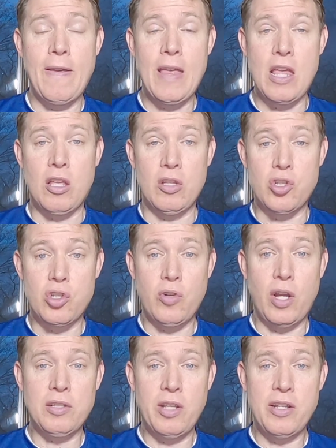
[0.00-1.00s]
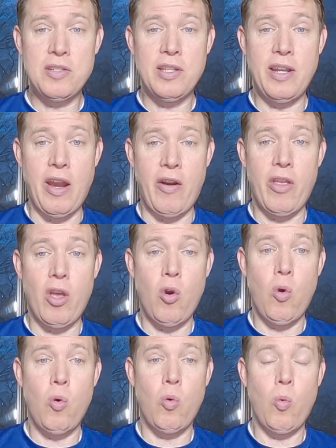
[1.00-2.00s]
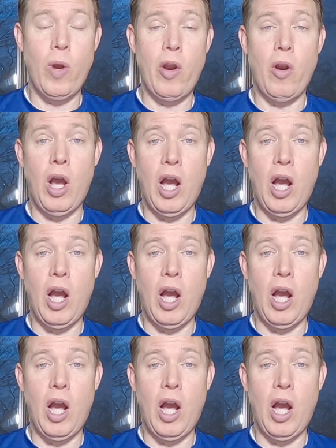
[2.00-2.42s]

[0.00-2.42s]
He constructed a scenario where